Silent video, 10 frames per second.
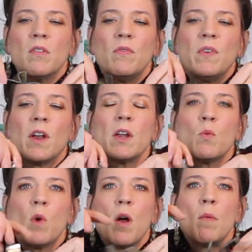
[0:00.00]

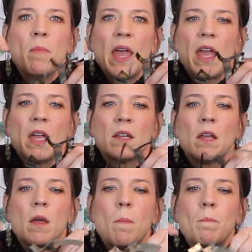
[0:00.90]
very well
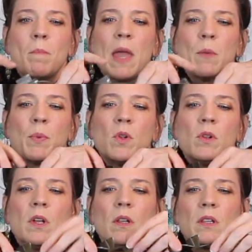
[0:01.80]
made
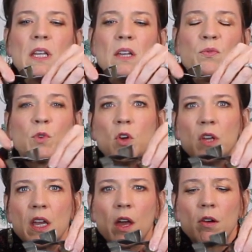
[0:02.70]
maple leaf
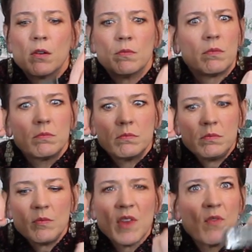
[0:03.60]
cookie cutter.
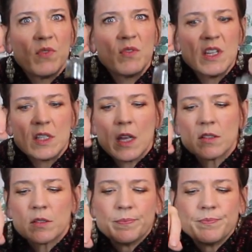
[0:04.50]
50
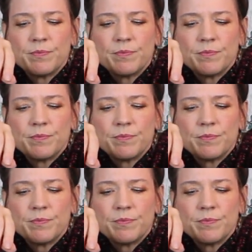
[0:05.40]
cents.